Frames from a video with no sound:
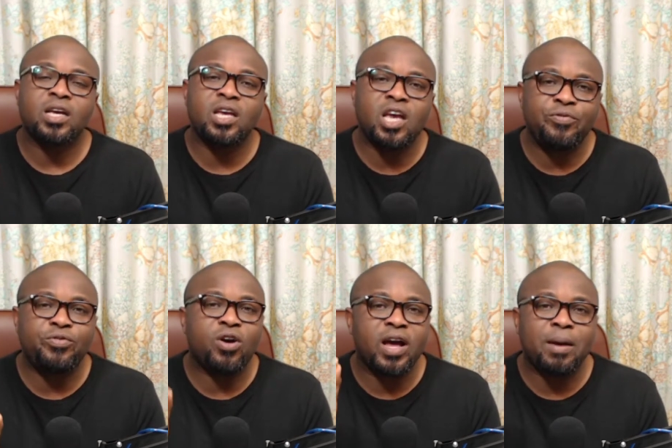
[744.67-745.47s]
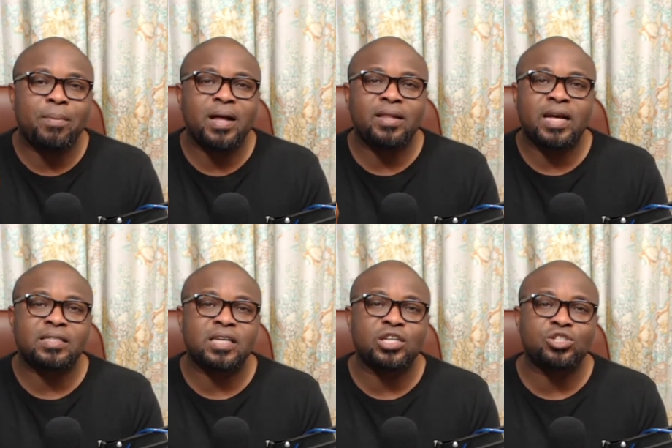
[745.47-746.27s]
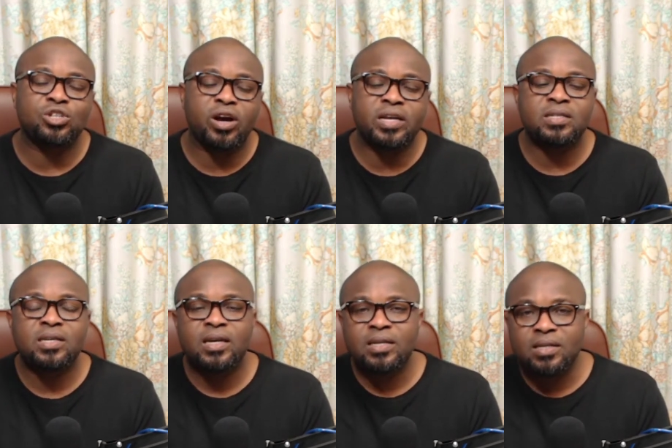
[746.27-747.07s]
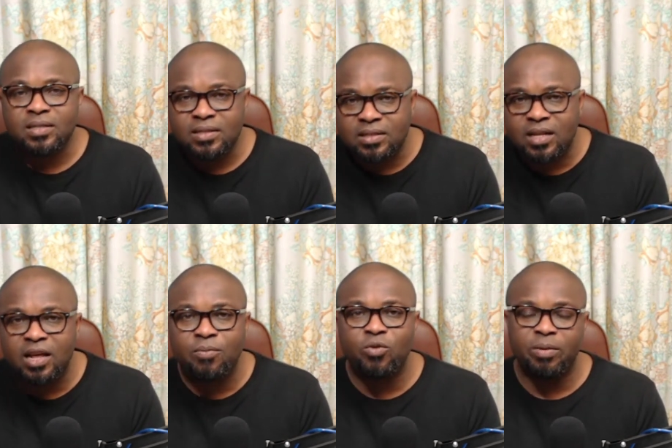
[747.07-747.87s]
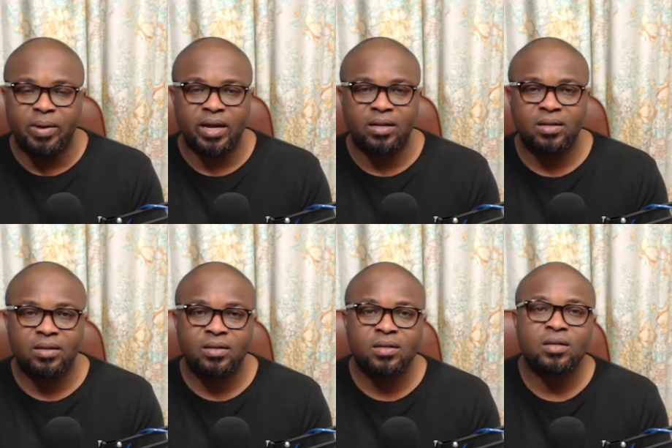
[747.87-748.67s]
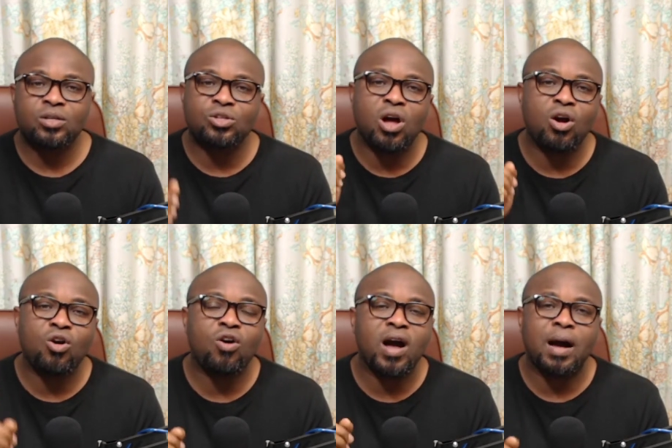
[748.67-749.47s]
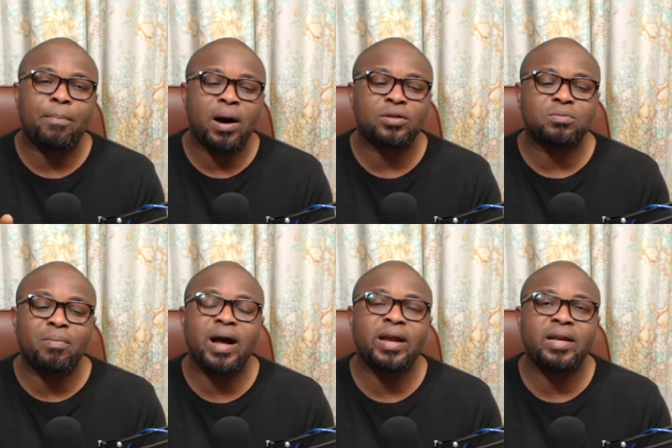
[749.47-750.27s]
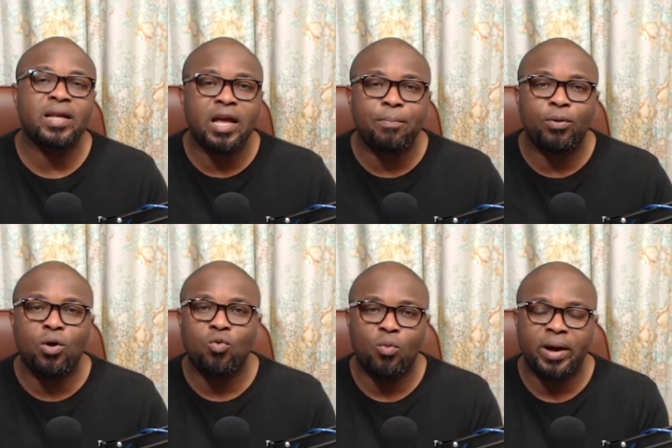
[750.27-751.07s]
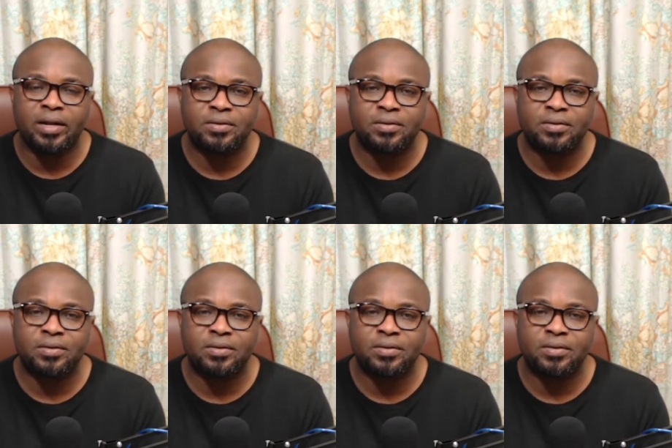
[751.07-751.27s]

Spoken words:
If you're a man that enjoys slim women, don't go about marrying a plump woman.